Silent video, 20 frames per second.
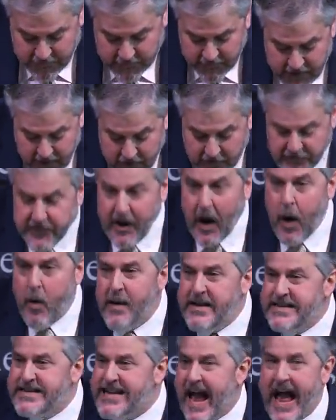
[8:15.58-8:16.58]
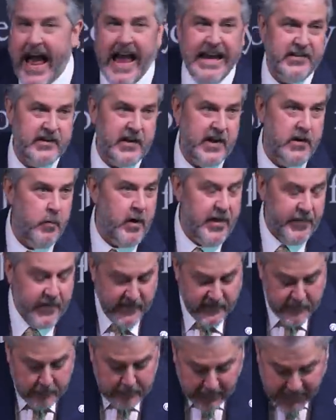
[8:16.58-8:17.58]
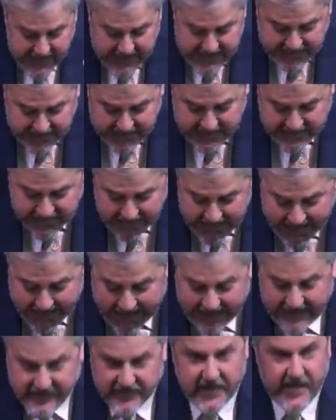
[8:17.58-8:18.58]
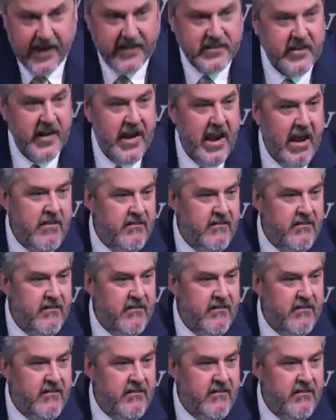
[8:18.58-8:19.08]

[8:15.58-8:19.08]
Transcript: is so enticing with its blinking lights and its